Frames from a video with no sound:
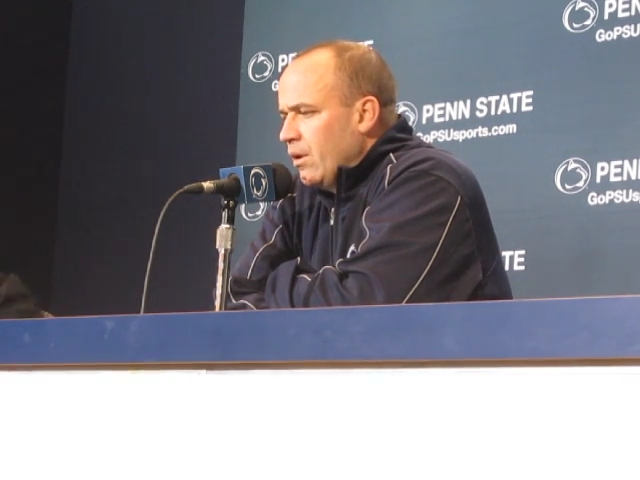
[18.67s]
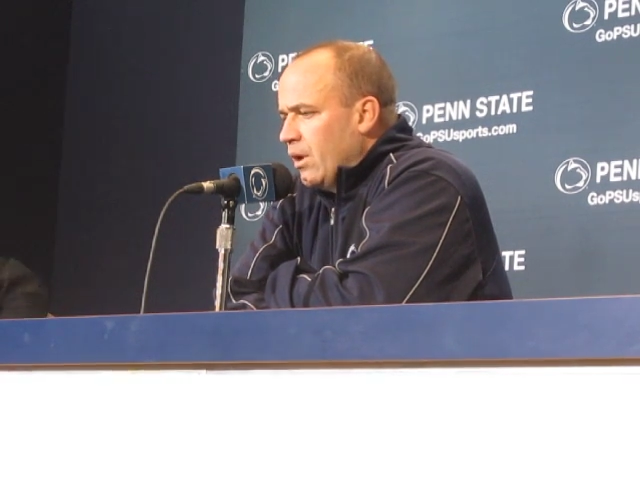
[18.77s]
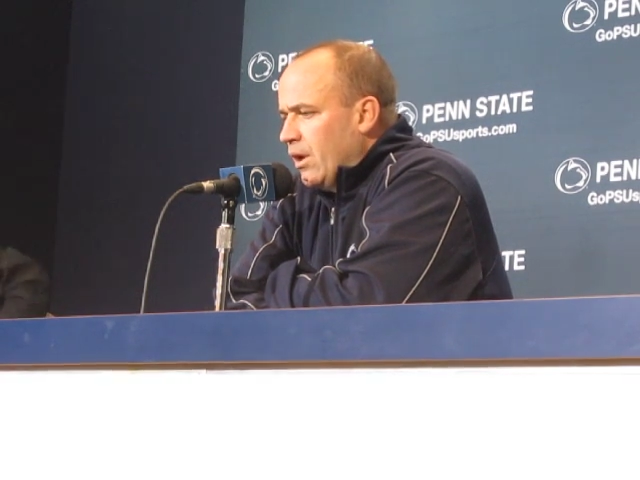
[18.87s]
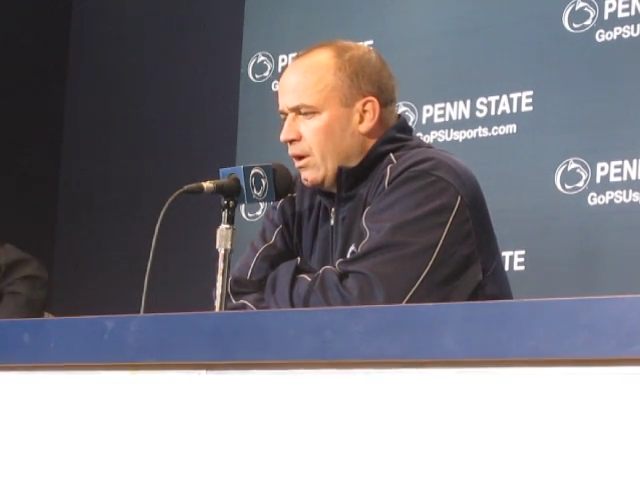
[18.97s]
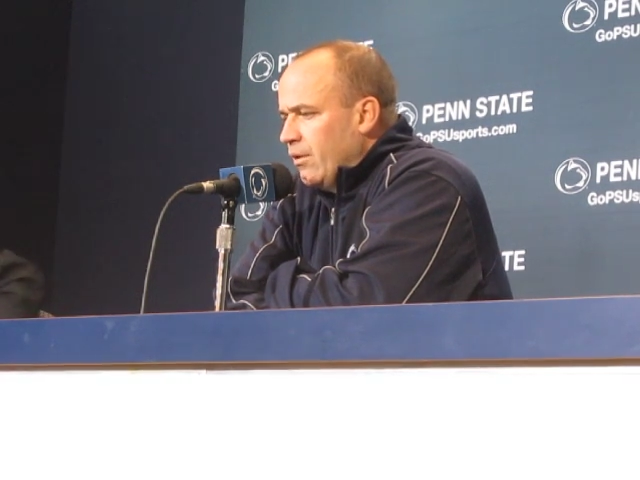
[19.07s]

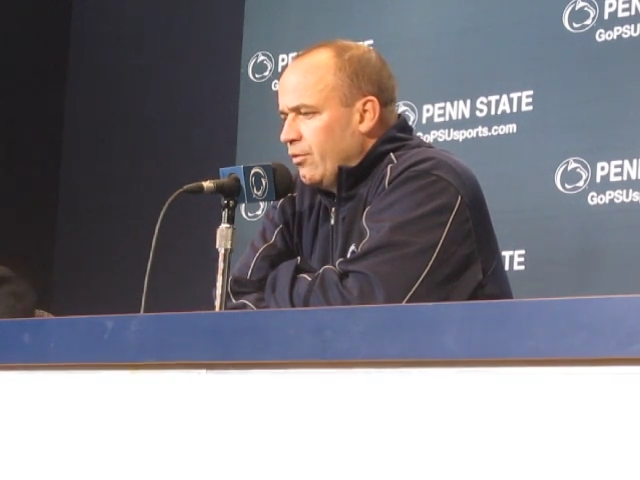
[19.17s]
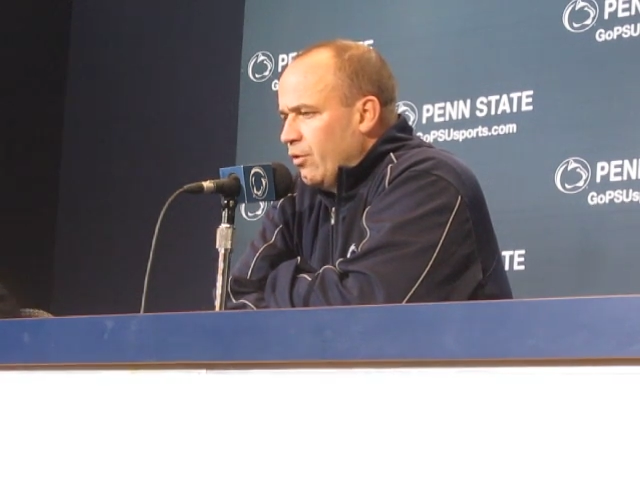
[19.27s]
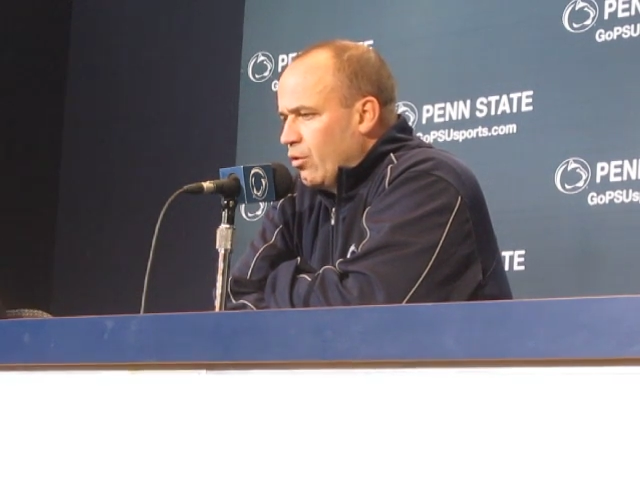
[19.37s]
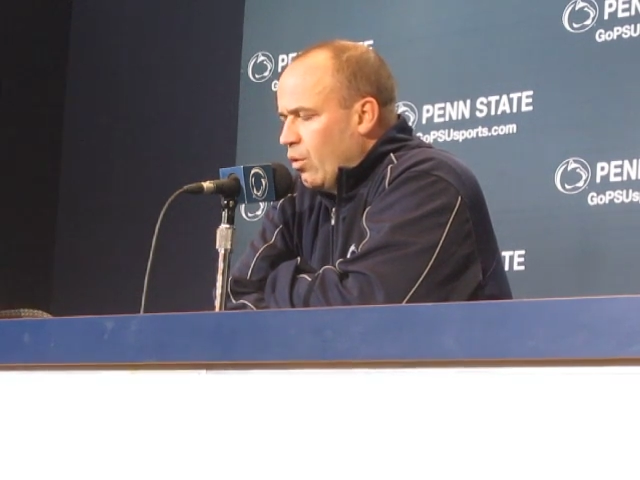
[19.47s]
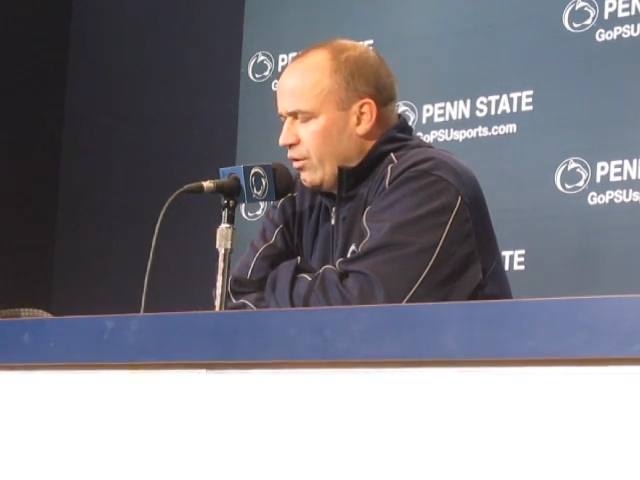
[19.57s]
there's
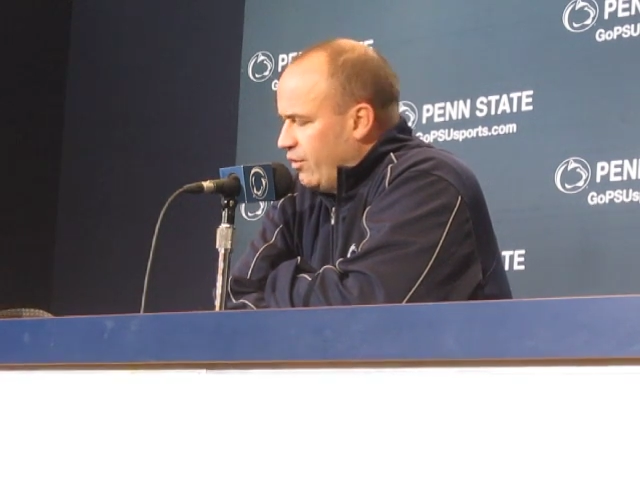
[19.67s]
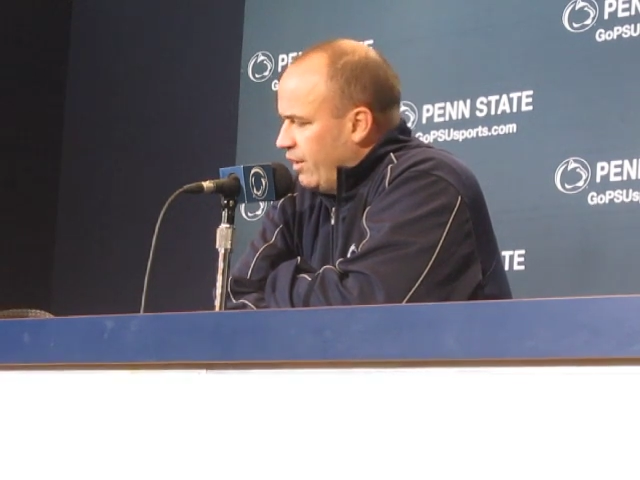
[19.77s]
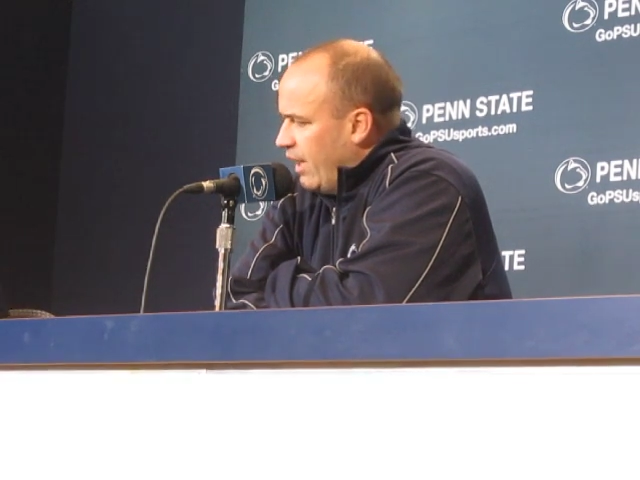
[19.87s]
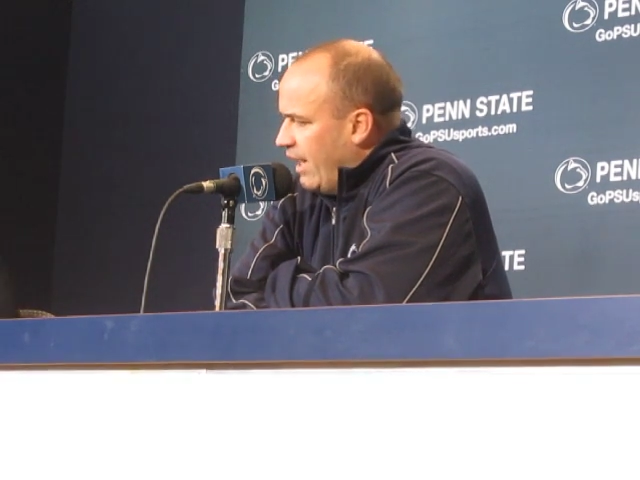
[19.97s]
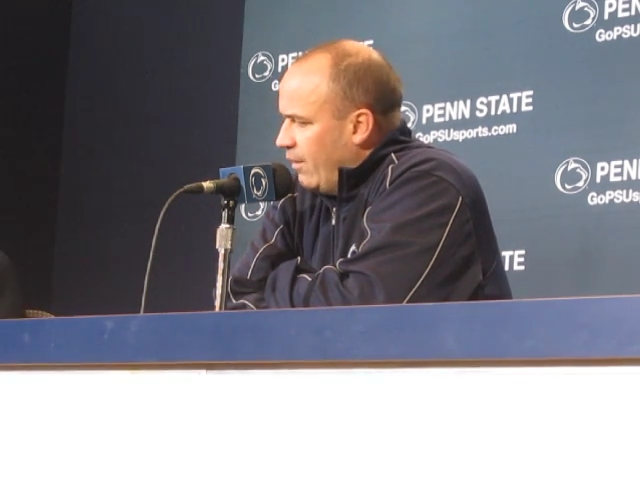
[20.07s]
no question
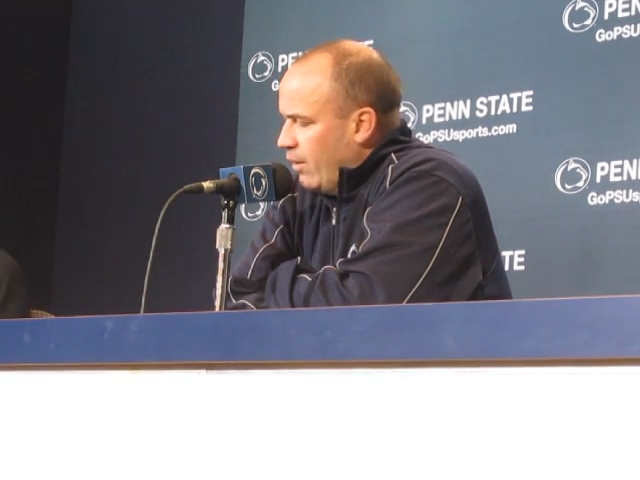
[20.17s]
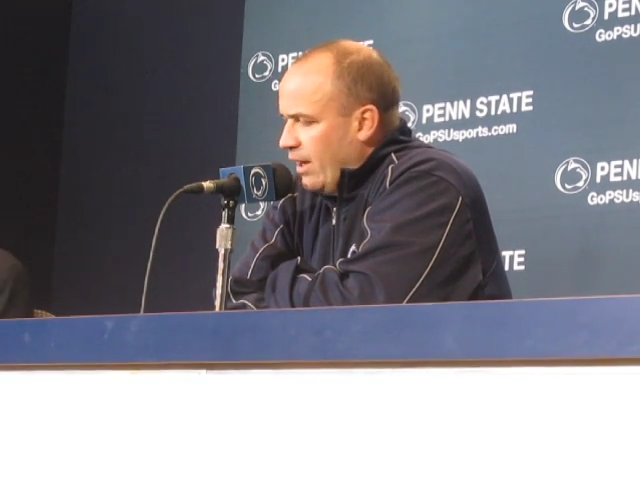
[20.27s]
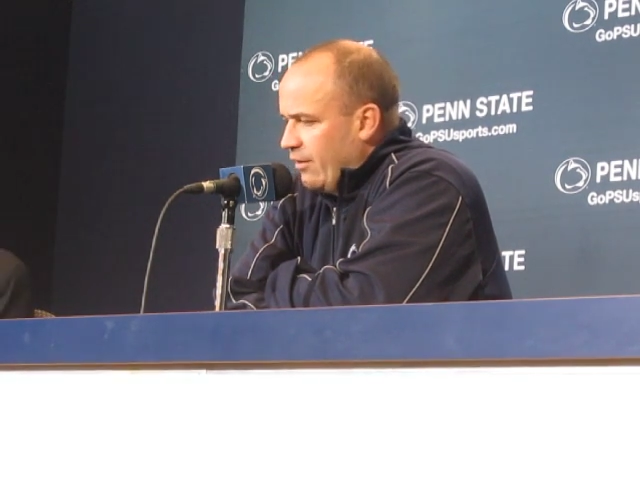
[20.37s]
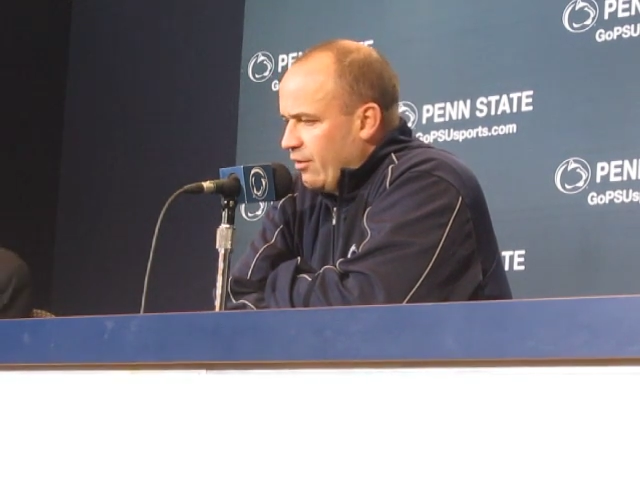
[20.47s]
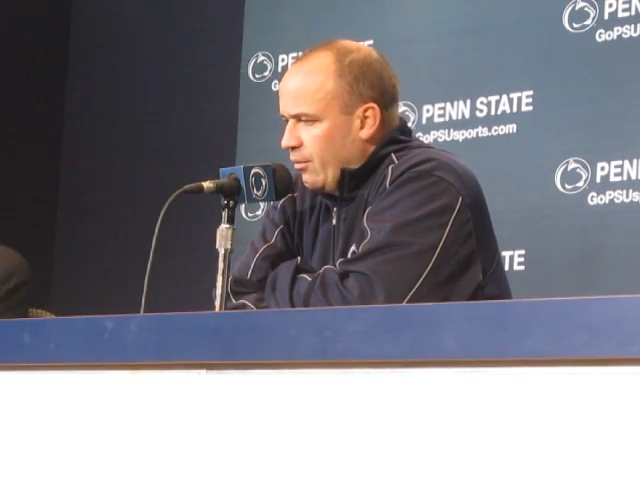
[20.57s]
that Iowa
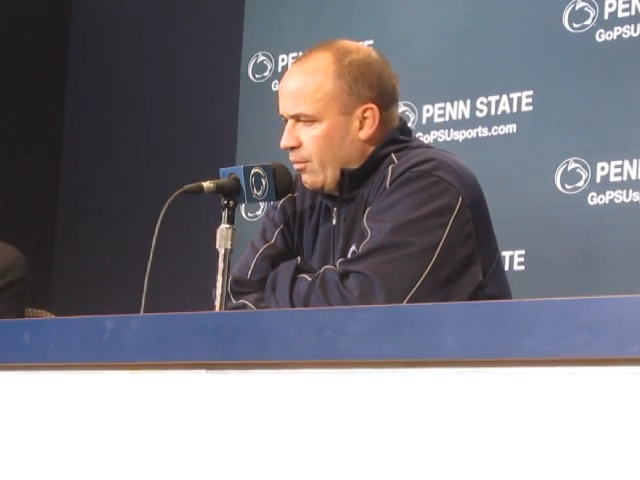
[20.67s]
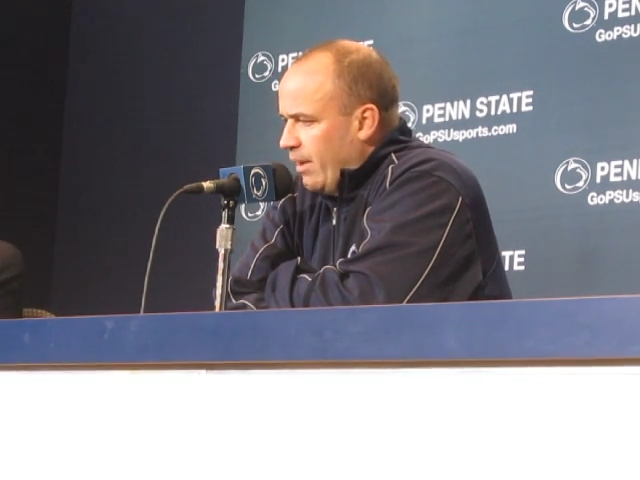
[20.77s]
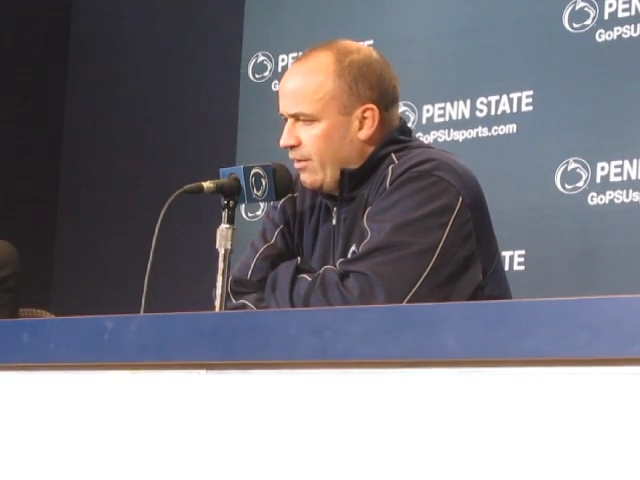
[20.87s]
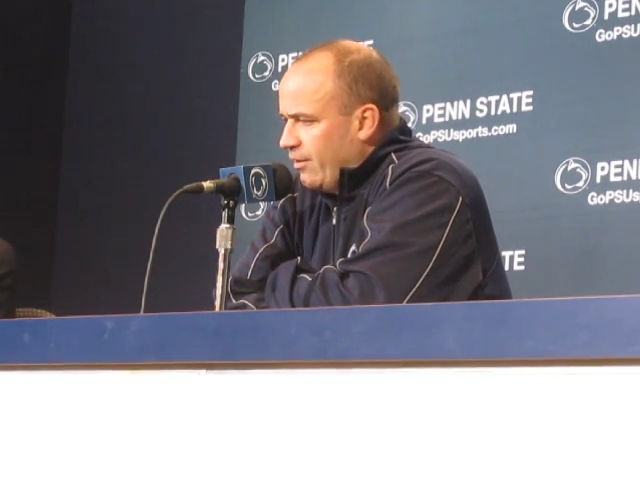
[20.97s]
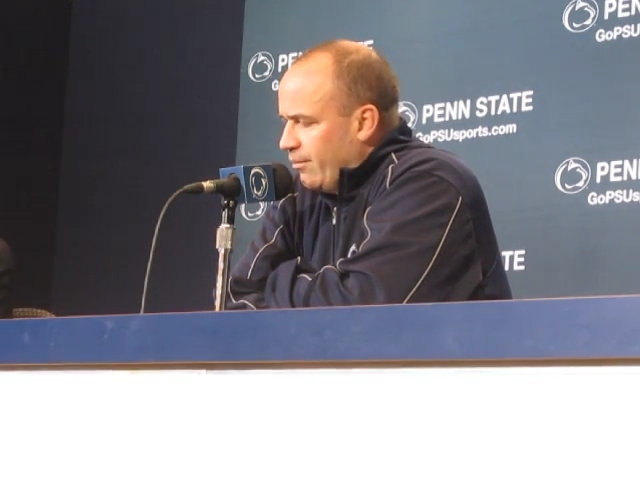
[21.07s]
has the
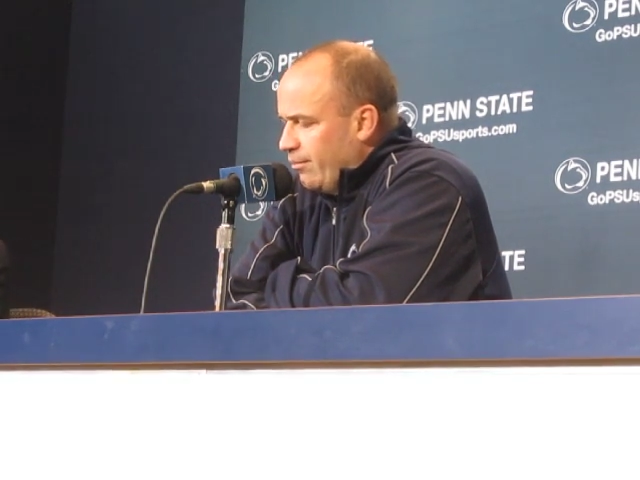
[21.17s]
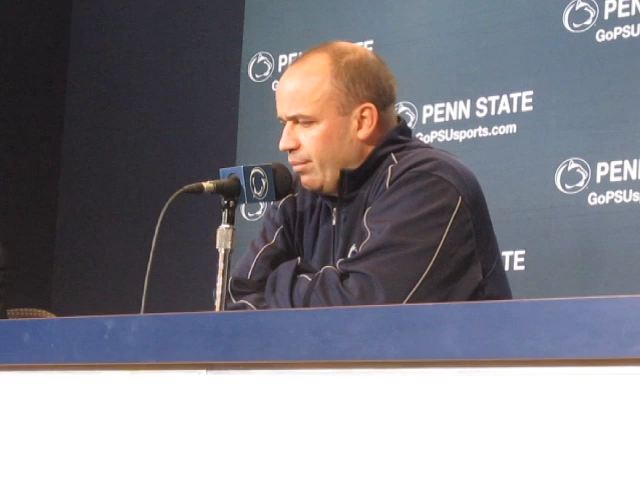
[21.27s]
momentum